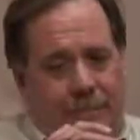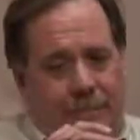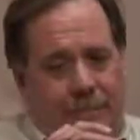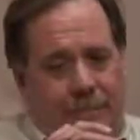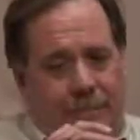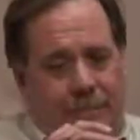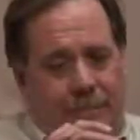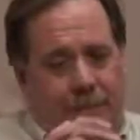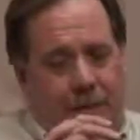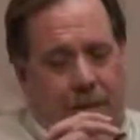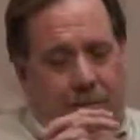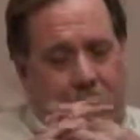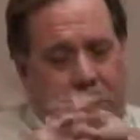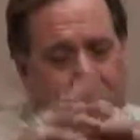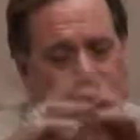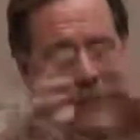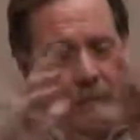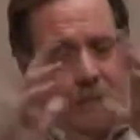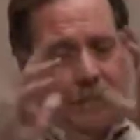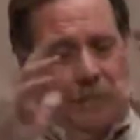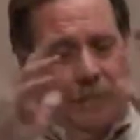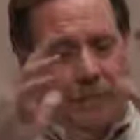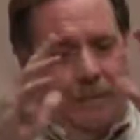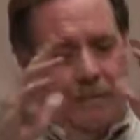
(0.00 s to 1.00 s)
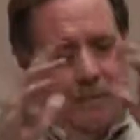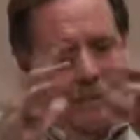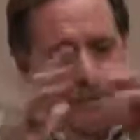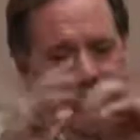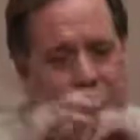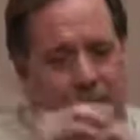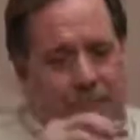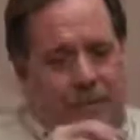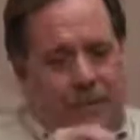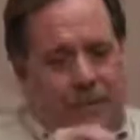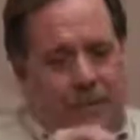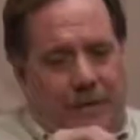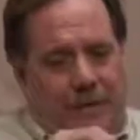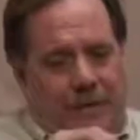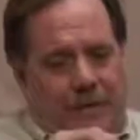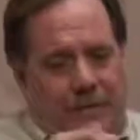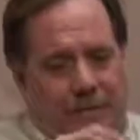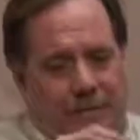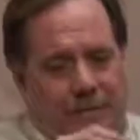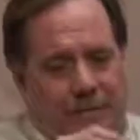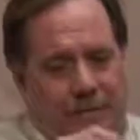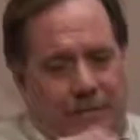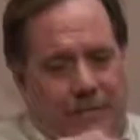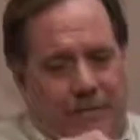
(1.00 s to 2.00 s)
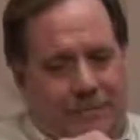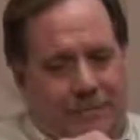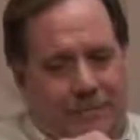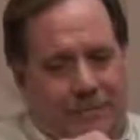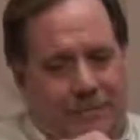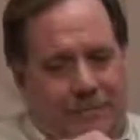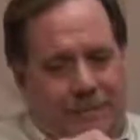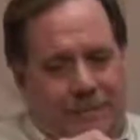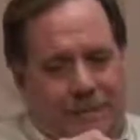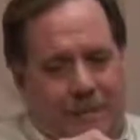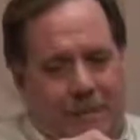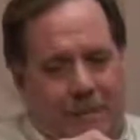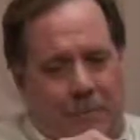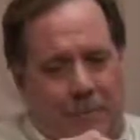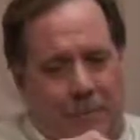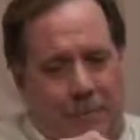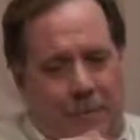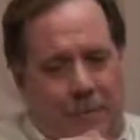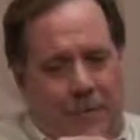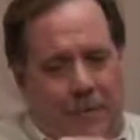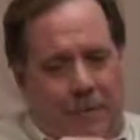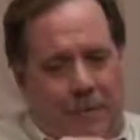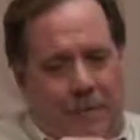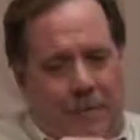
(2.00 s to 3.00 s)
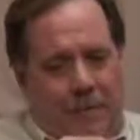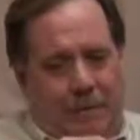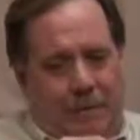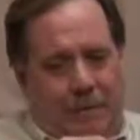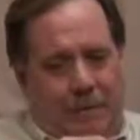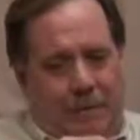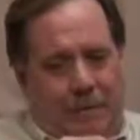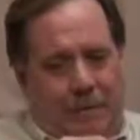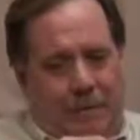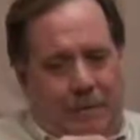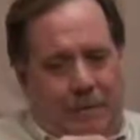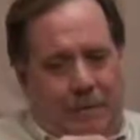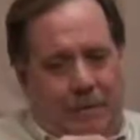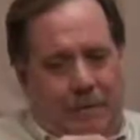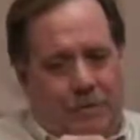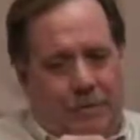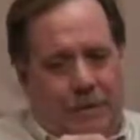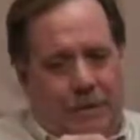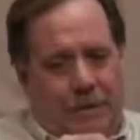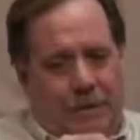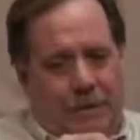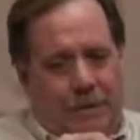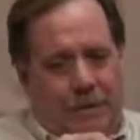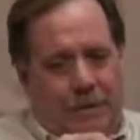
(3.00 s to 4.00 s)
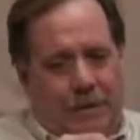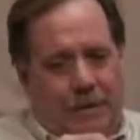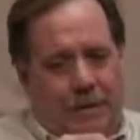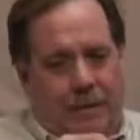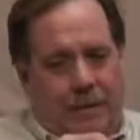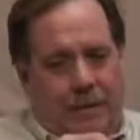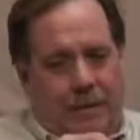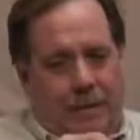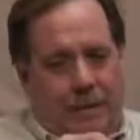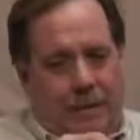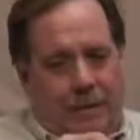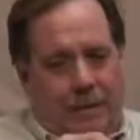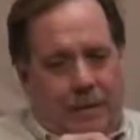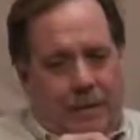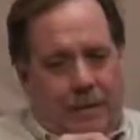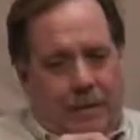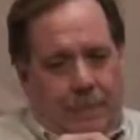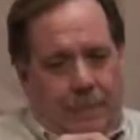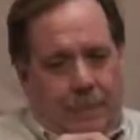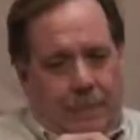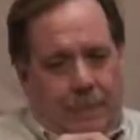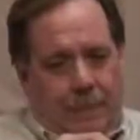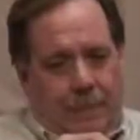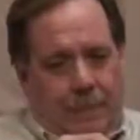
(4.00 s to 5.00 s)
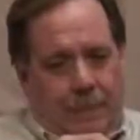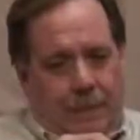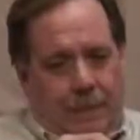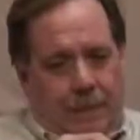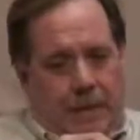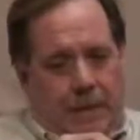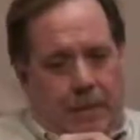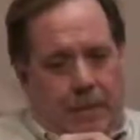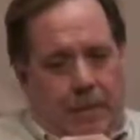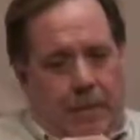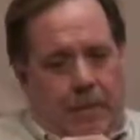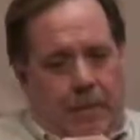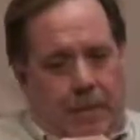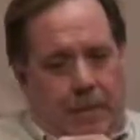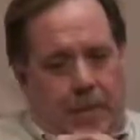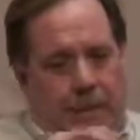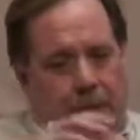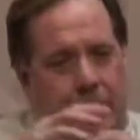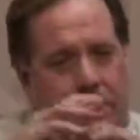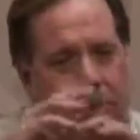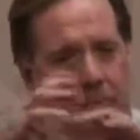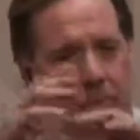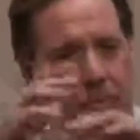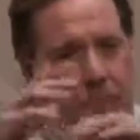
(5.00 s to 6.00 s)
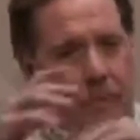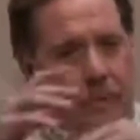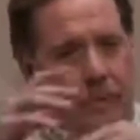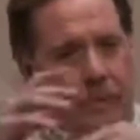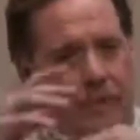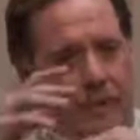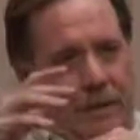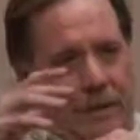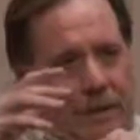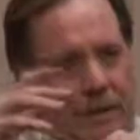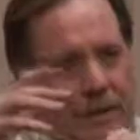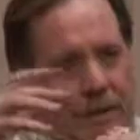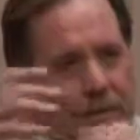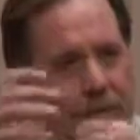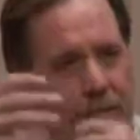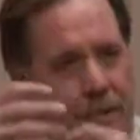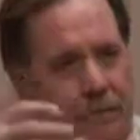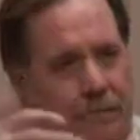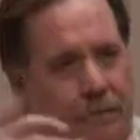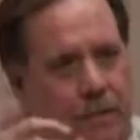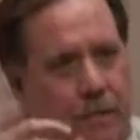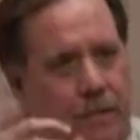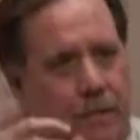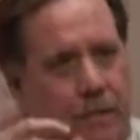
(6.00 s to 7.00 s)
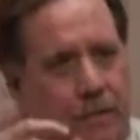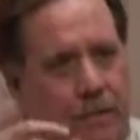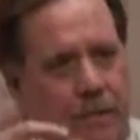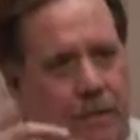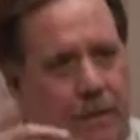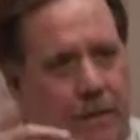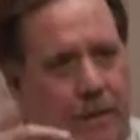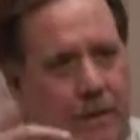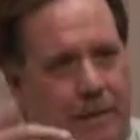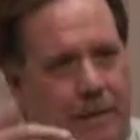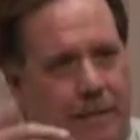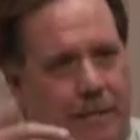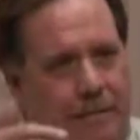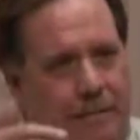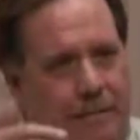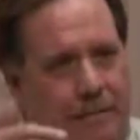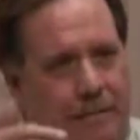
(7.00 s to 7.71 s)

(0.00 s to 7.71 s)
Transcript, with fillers: you know, coming from a strategic standpoint and negotiating that, he had already had put together his own committee